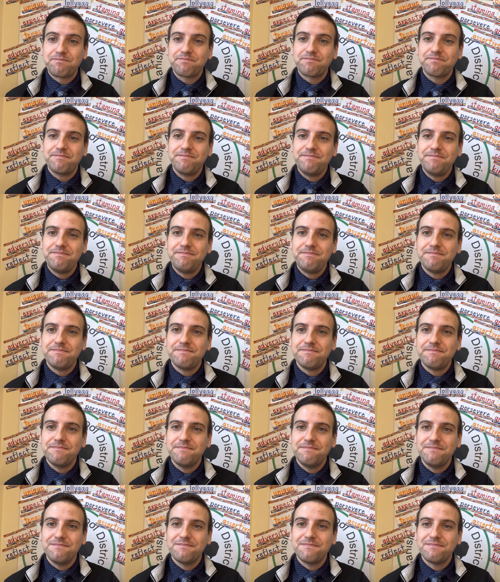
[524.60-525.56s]

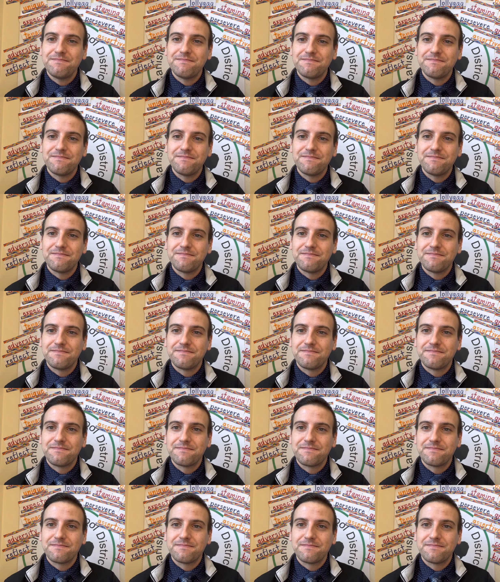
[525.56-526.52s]

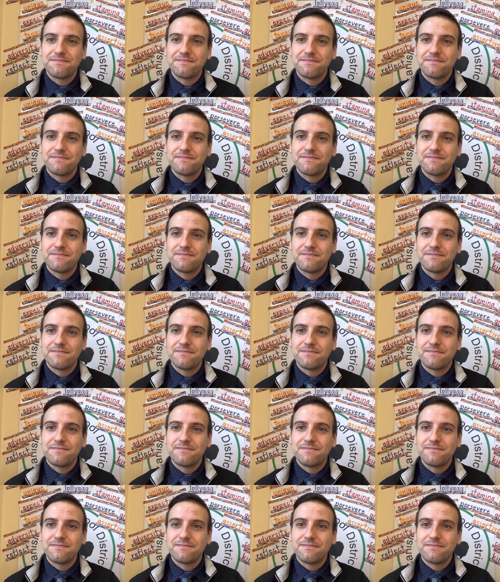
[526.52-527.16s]
(no one is talking)